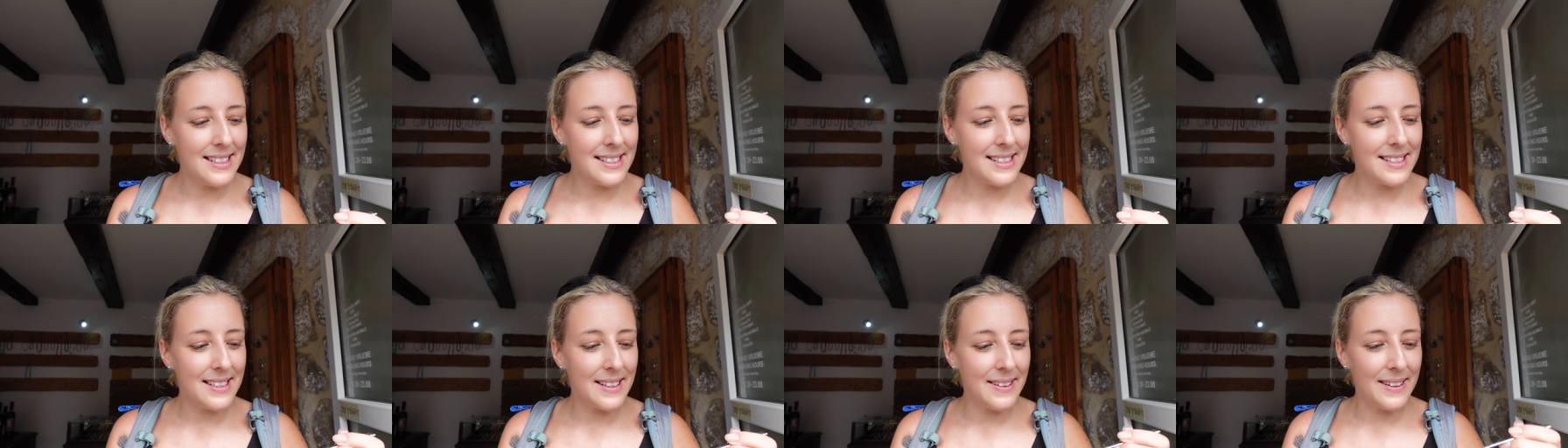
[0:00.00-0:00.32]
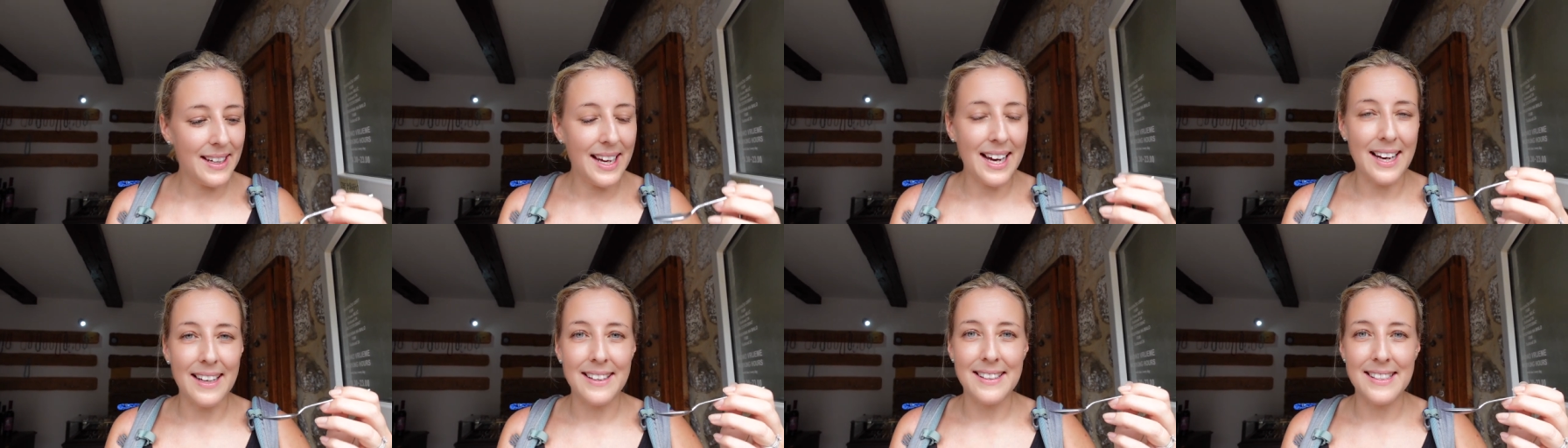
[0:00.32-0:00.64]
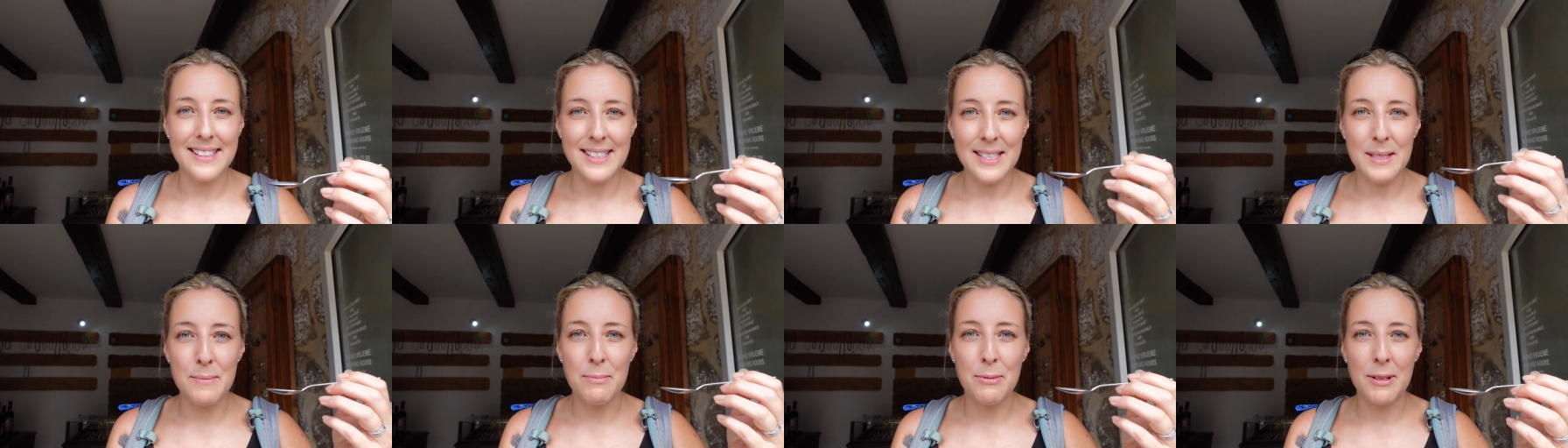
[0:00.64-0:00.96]
So yeah,
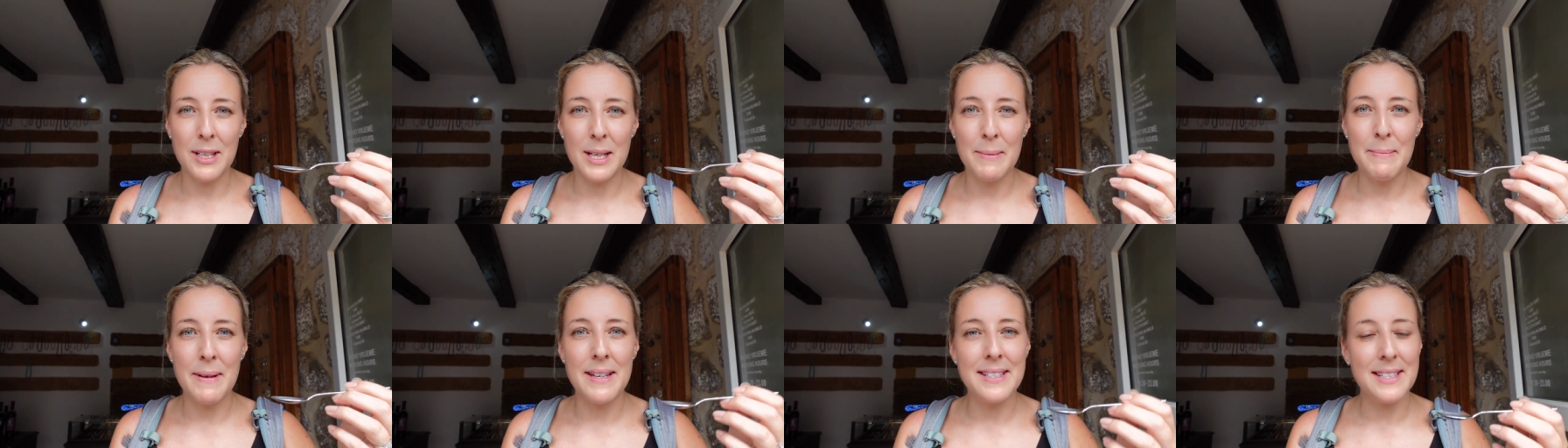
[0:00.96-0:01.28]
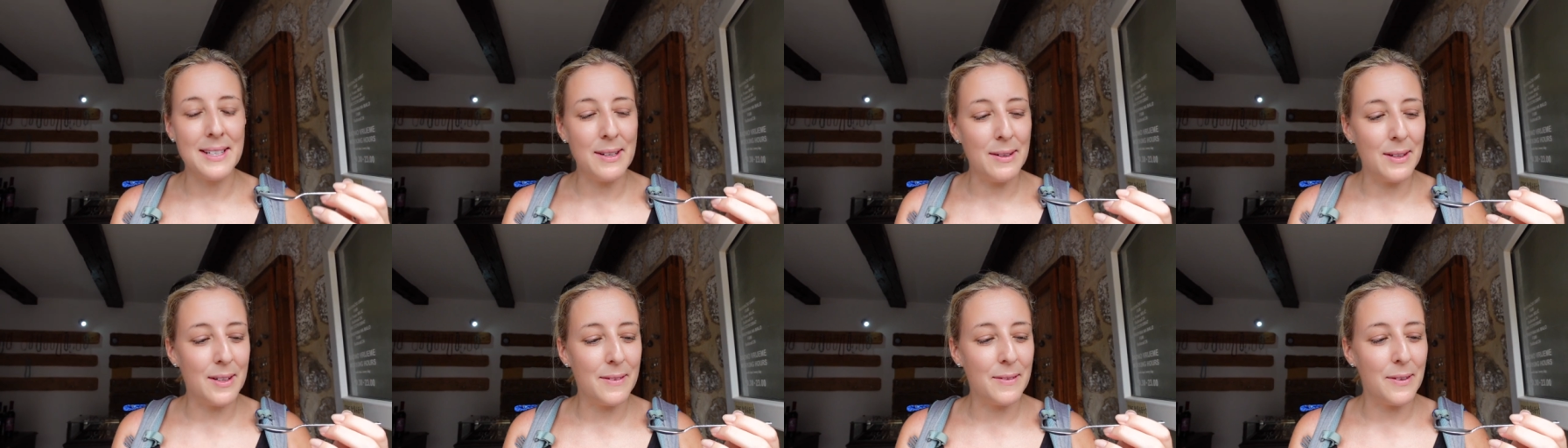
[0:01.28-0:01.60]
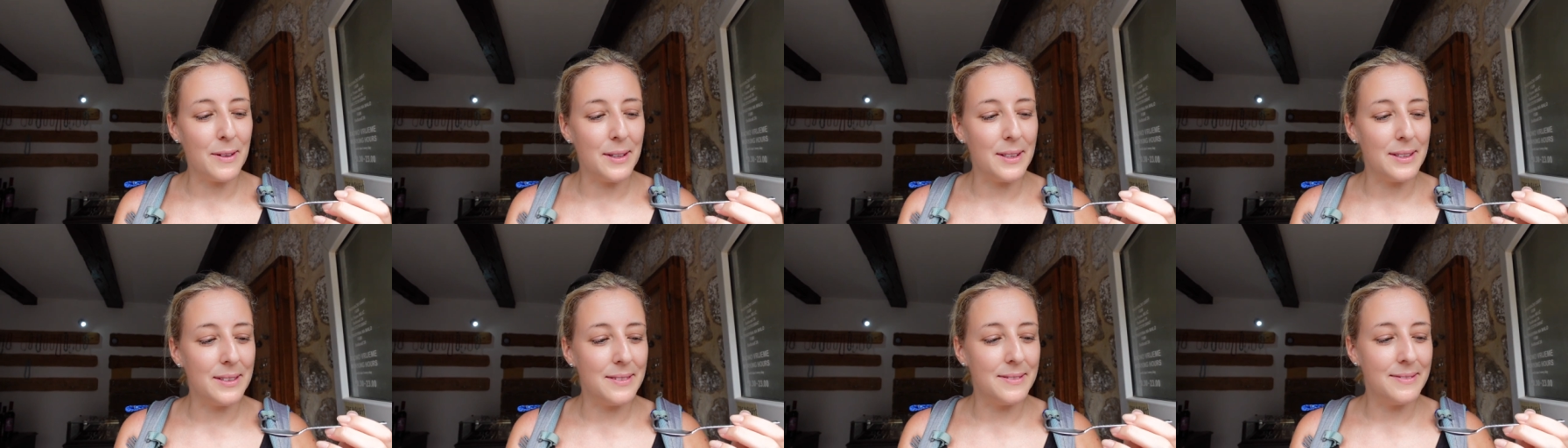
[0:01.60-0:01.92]
this is pretty amazing olive
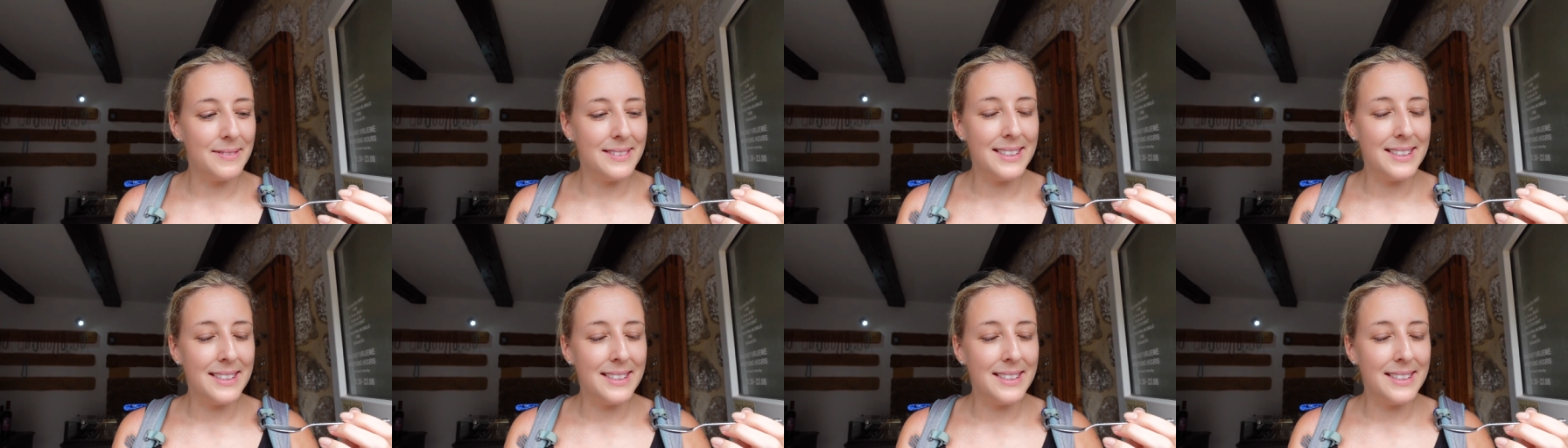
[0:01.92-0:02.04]
oil.